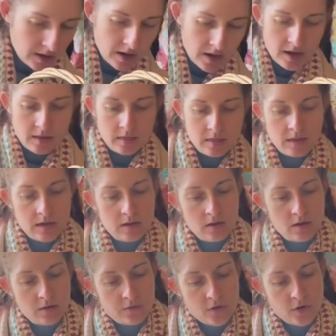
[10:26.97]
And then
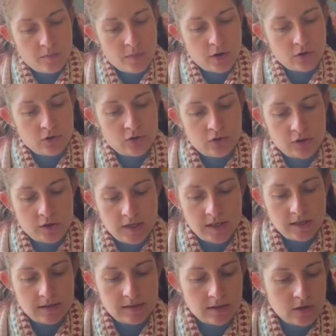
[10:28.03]
I've got my 2
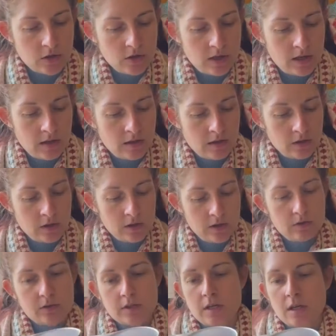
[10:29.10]
tins. So in the
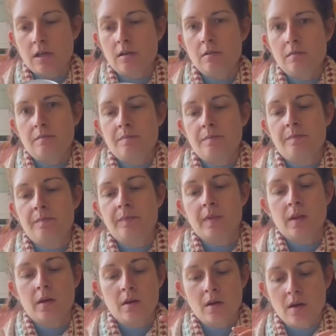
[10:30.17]
little tin,
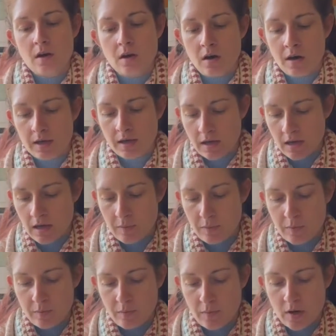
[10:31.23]
I keep
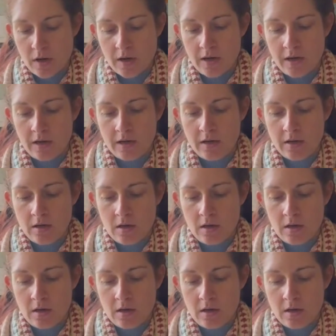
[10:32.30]
my